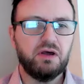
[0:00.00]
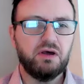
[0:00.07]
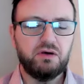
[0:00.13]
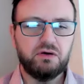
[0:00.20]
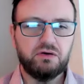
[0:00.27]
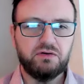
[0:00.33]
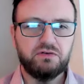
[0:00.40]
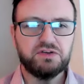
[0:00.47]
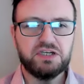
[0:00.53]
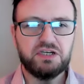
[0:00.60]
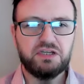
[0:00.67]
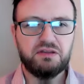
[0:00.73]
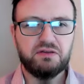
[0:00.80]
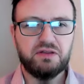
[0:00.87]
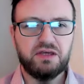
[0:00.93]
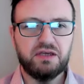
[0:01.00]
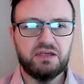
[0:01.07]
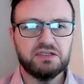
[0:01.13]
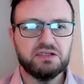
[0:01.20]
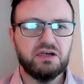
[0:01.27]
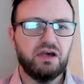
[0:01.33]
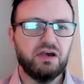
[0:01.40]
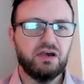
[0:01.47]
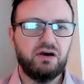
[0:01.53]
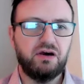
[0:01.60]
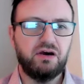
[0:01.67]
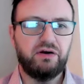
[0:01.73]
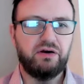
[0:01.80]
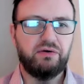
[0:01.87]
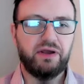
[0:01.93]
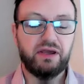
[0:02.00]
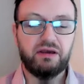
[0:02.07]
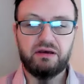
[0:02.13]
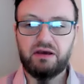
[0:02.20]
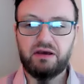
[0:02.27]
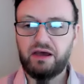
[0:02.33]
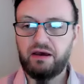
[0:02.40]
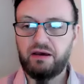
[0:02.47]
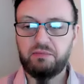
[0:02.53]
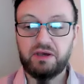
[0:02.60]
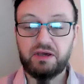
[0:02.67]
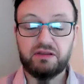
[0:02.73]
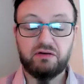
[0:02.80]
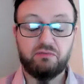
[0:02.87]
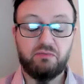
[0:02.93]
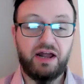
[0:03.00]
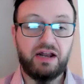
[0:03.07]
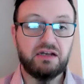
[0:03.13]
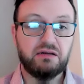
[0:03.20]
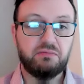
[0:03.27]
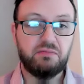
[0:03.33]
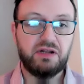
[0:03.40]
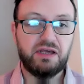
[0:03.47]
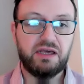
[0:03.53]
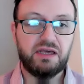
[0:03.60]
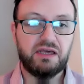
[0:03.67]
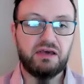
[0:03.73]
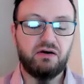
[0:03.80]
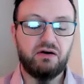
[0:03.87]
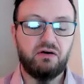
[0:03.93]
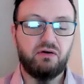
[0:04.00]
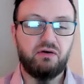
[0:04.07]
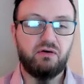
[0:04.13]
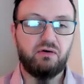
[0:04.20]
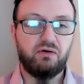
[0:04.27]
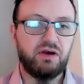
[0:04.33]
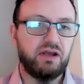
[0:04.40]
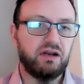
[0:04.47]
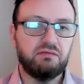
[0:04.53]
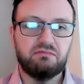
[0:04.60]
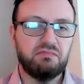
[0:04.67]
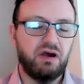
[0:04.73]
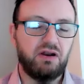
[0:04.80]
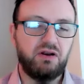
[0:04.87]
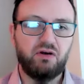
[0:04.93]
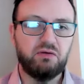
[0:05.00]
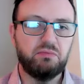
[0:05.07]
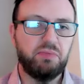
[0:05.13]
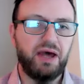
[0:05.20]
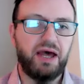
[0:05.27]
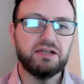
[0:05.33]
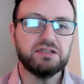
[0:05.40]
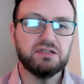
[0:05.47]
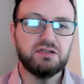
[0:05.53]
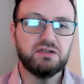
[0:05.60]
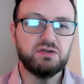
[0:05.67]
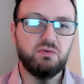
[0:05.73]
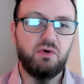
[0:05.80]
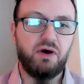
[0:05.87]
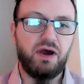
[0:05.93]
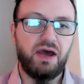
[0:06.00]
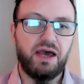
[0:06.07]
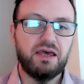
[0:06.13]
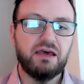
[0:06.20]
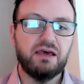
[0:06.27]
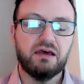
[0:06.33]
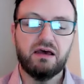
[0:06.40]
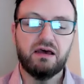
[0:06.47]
who have seen things occurring either randomly or in a non-patterned way,